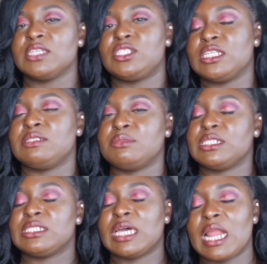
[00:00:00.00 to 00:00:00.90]
Shady
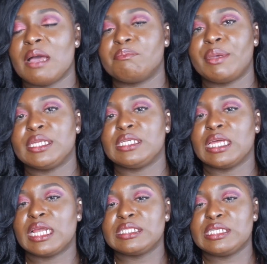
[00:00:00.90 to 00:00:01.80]
meaning that I'm petty
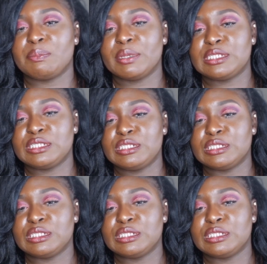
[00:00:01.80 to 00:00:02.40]
and I say petty